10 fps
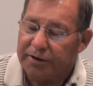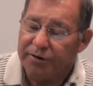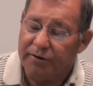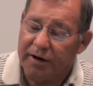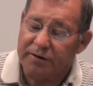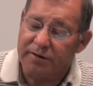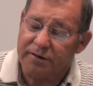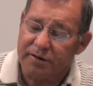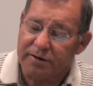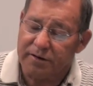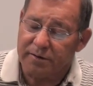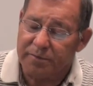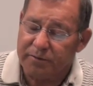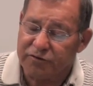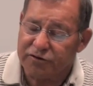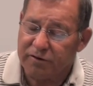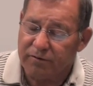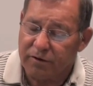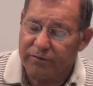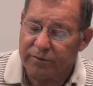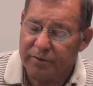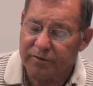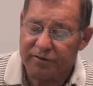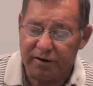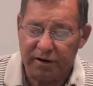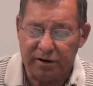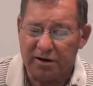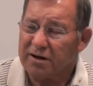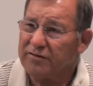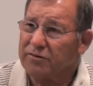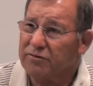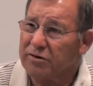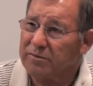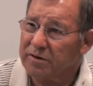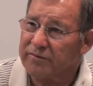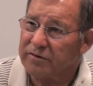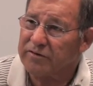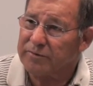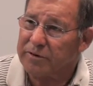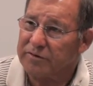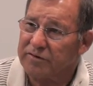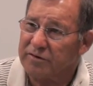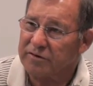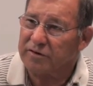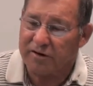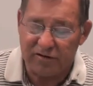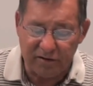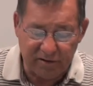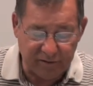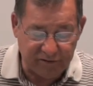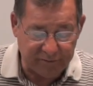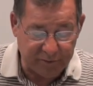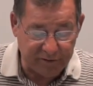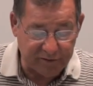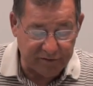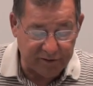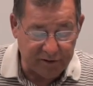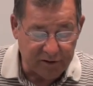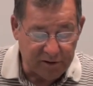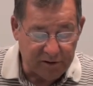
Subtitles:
You know, I think that people should vote for me because I have quite a bit of experience, extensive experience in